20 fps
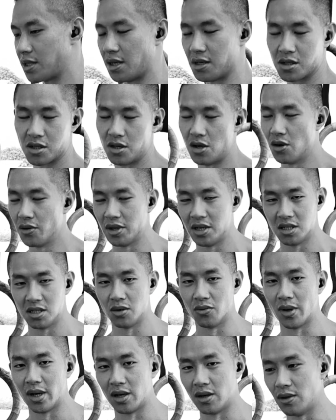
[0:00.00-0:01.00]
There's no
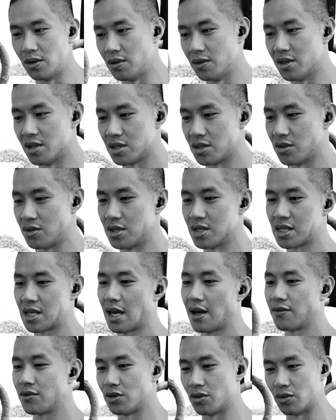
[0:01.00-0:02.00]
easy way to do this. You just
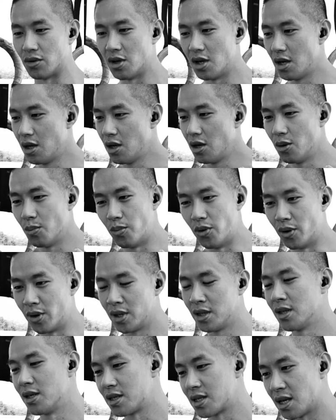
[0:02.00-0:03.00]
have to put
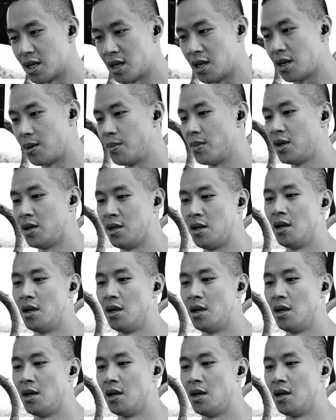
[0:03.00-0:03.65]
in the time,